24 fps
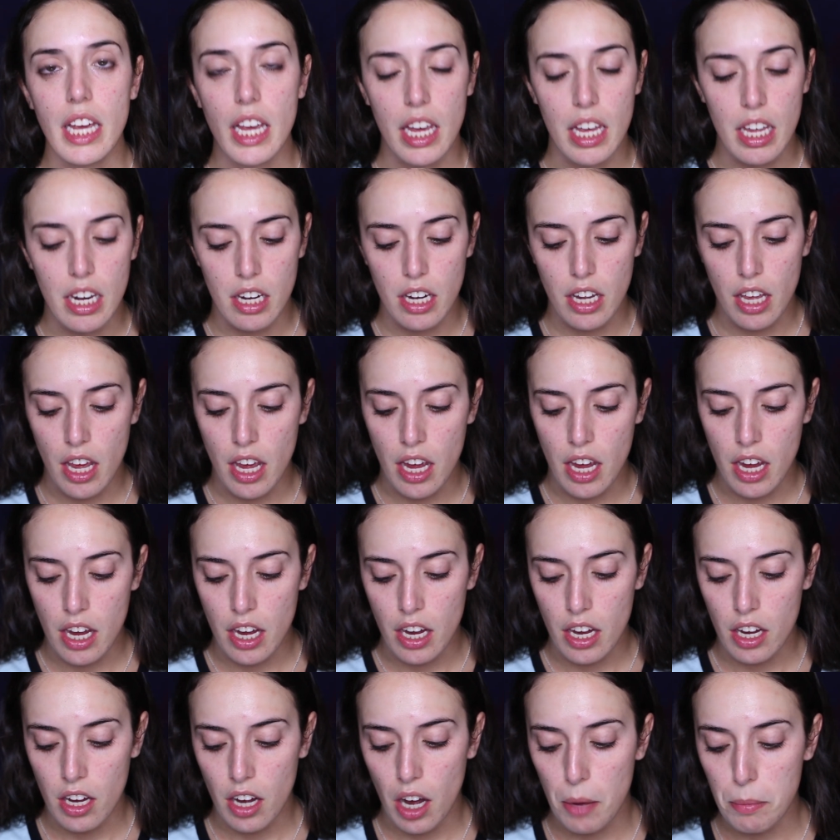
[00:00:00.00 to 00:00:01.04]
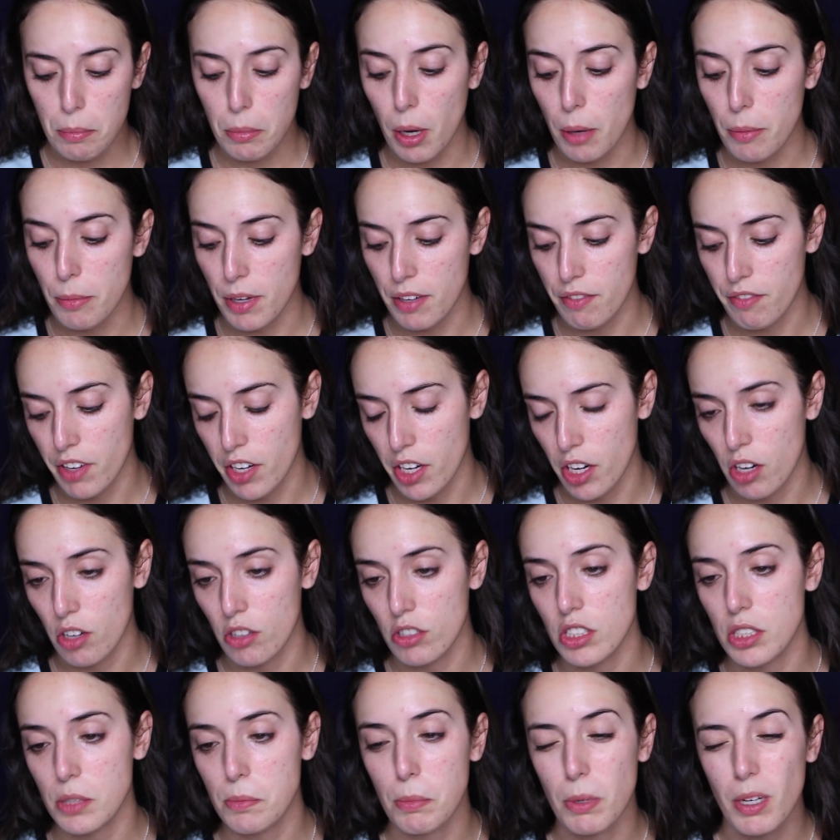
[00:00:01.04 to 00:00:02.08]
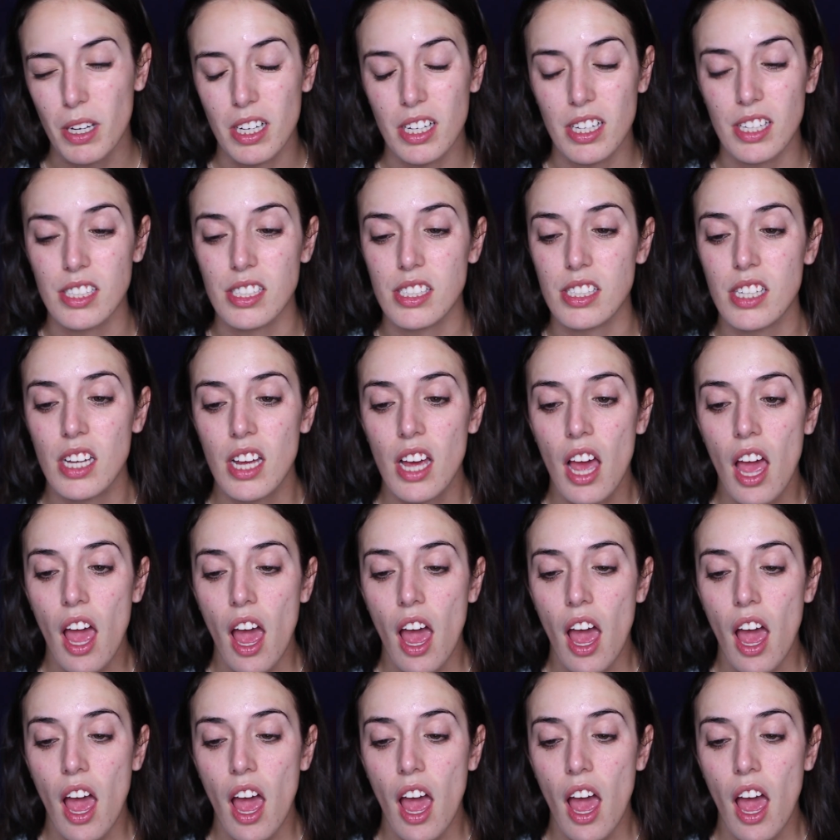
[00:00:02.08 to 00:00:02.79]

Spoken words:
in a upcoming video just because